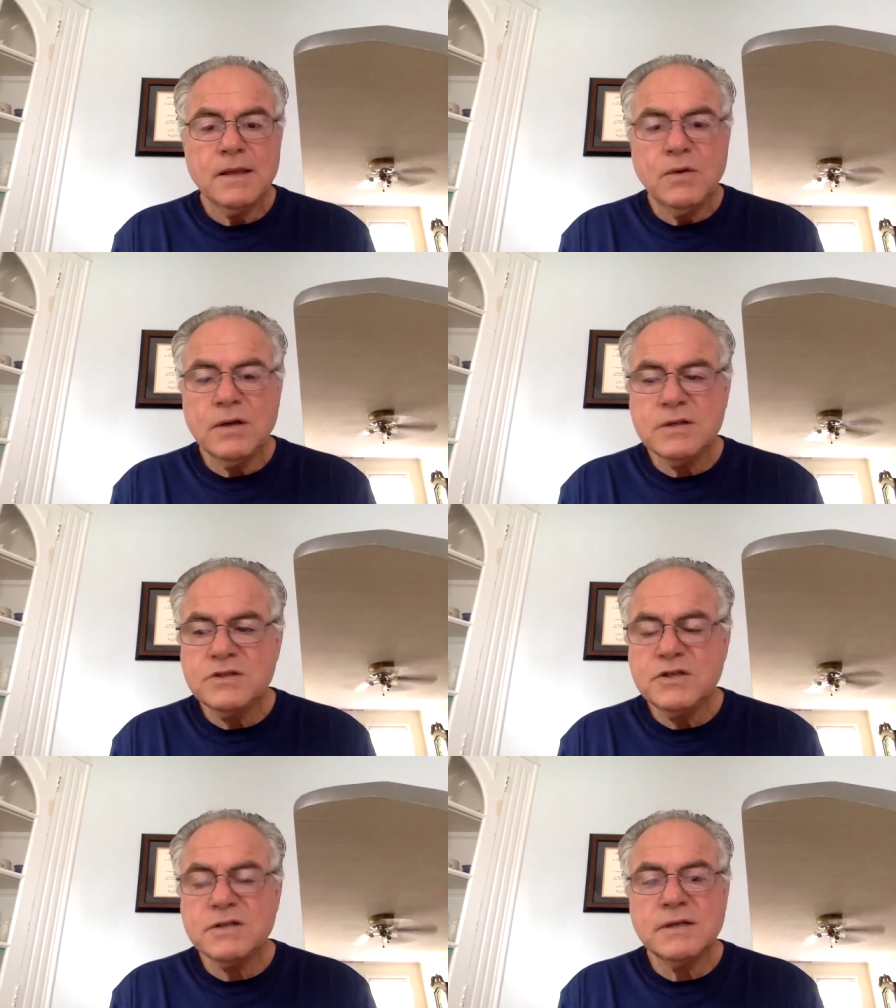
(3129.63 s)
Well, it's
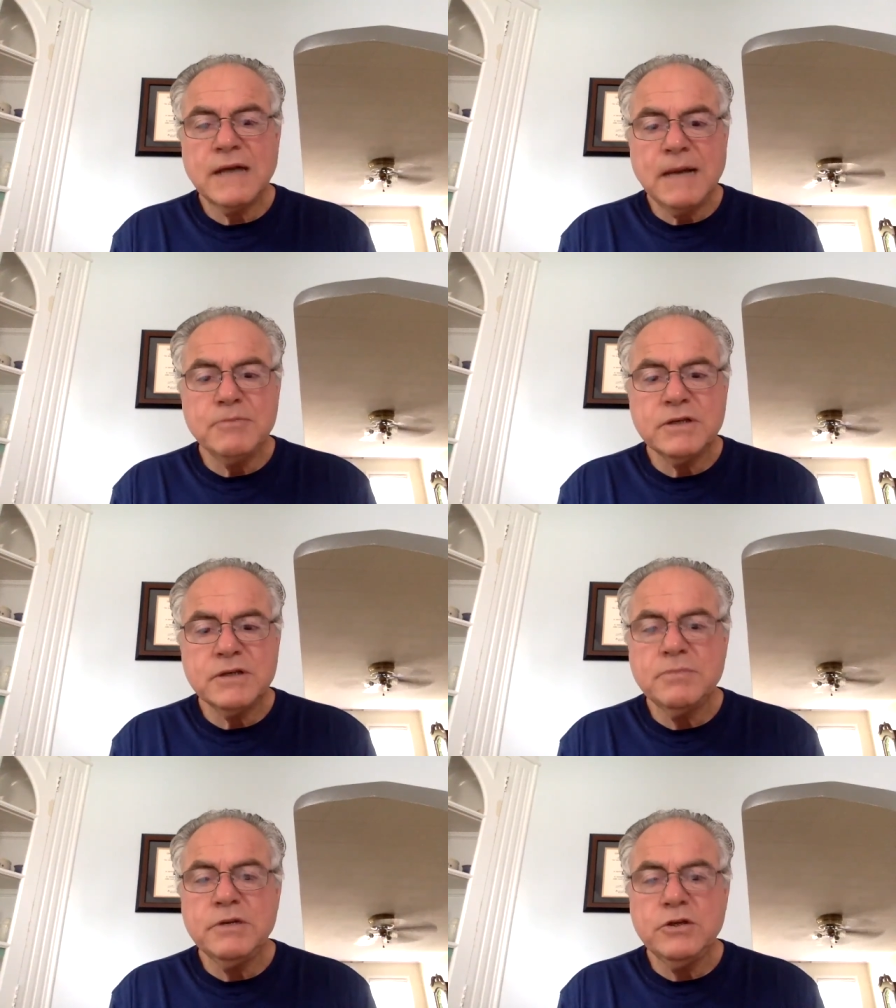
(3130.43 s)
just an object
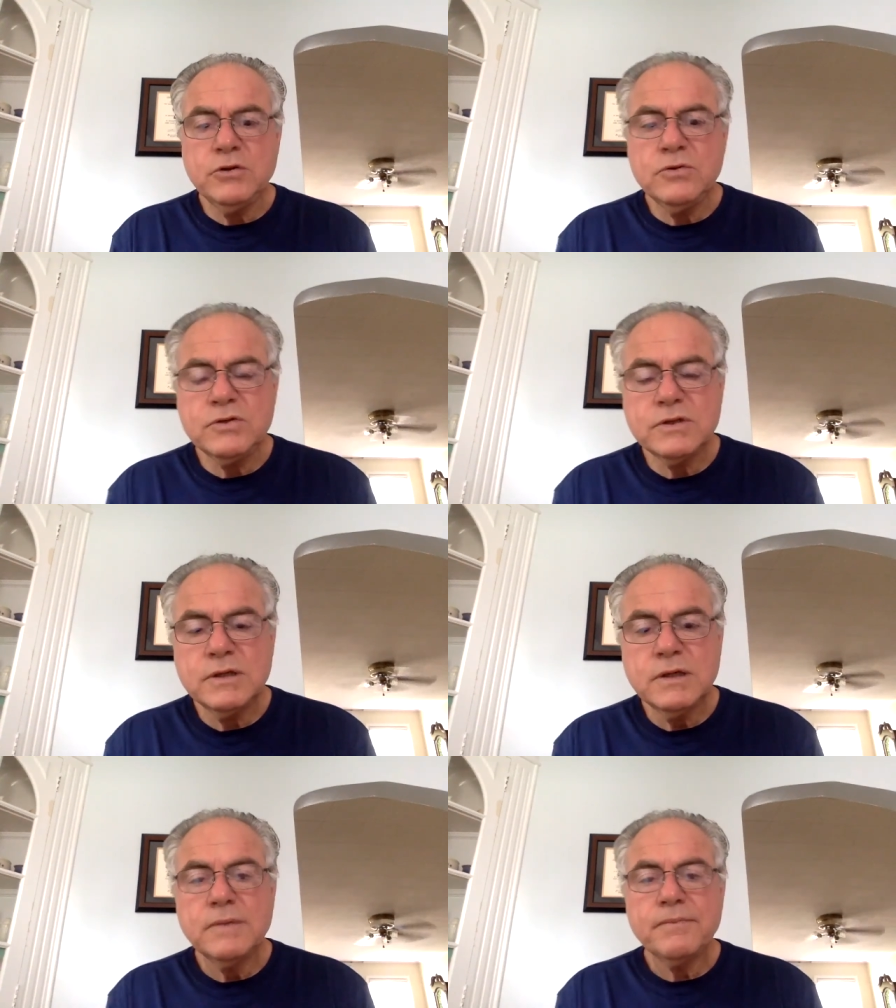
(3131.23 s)
to be used
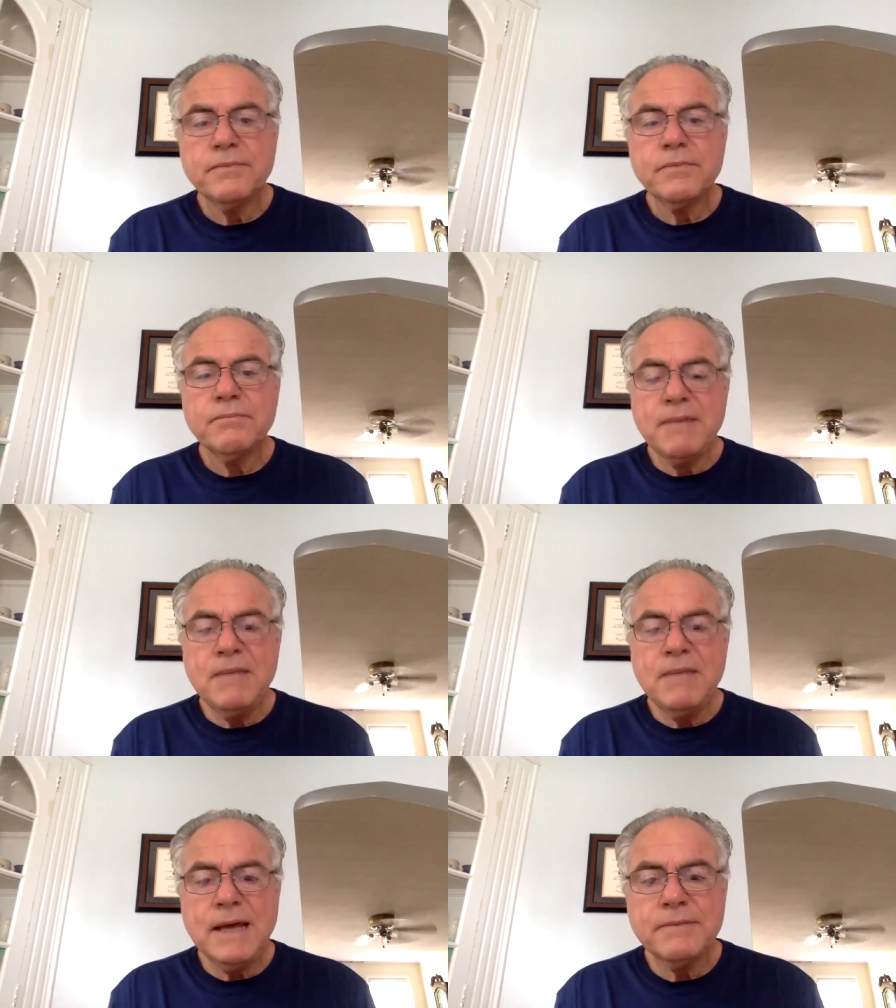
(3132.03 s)
by
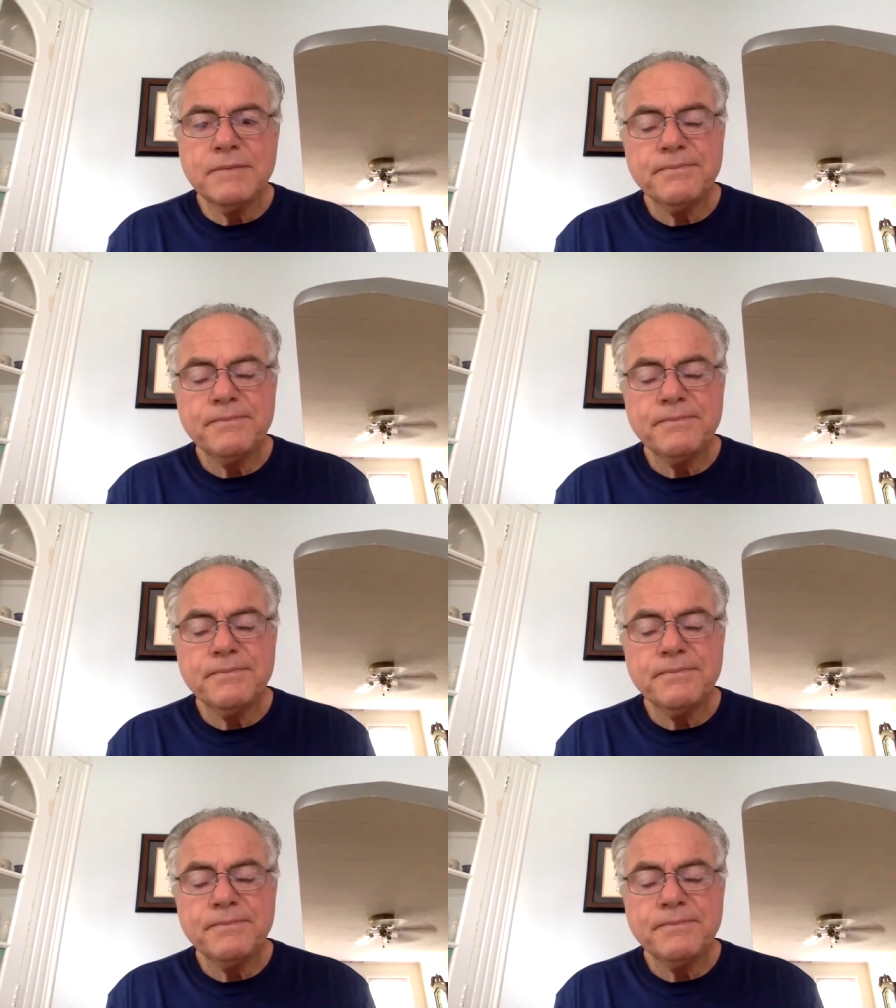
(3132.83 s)
man.